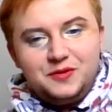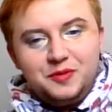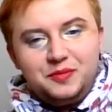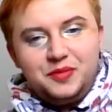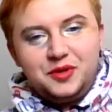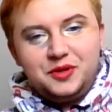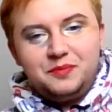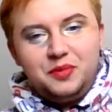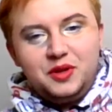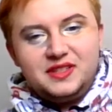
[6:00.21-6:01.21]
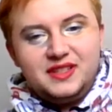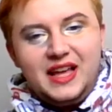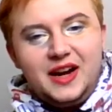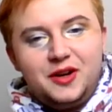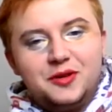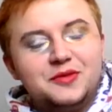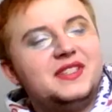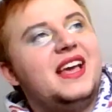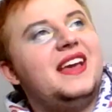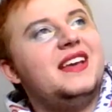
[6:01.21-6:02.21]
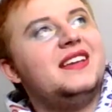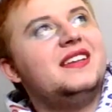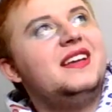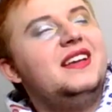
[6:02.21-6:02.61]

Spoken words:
for Bolsonaro saying